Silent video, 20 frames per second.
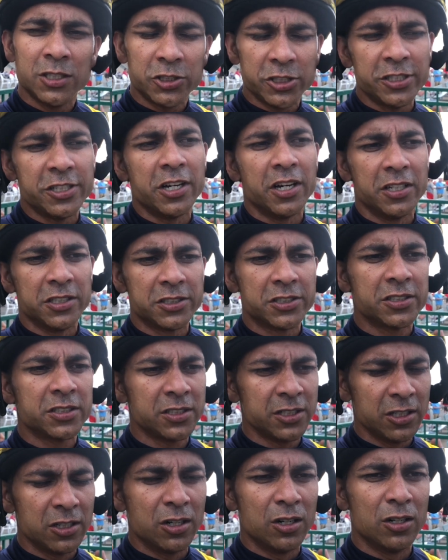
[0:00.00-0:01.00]
She does.
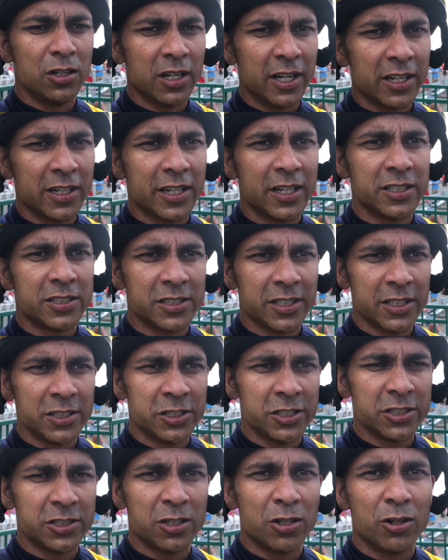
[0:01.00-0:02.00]
You know, like I said,
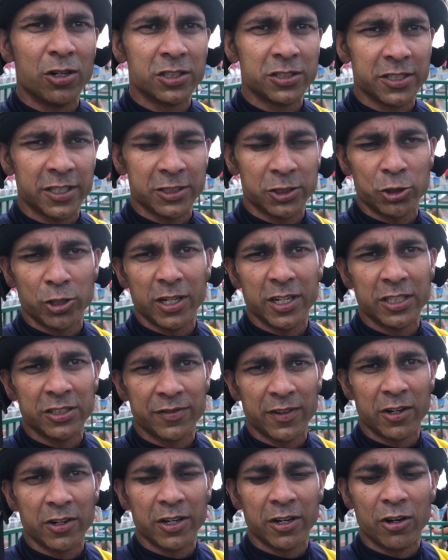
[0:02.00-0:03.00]
she's a horse that tries
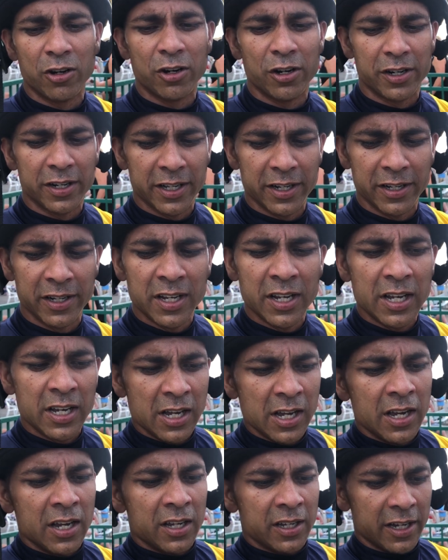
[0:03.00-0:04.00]
very hard and
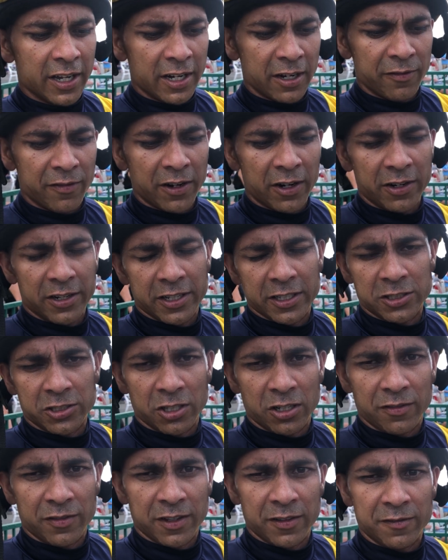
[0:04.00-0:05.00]
got a very
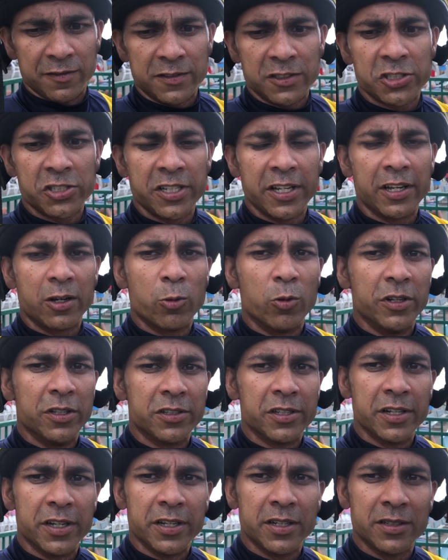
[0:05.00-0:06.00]
deserved stake win
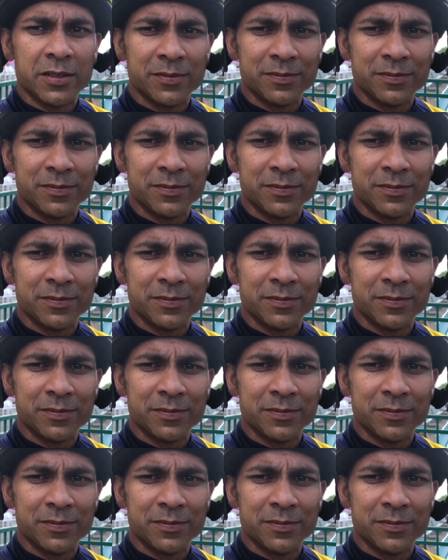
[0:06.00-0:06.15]
today.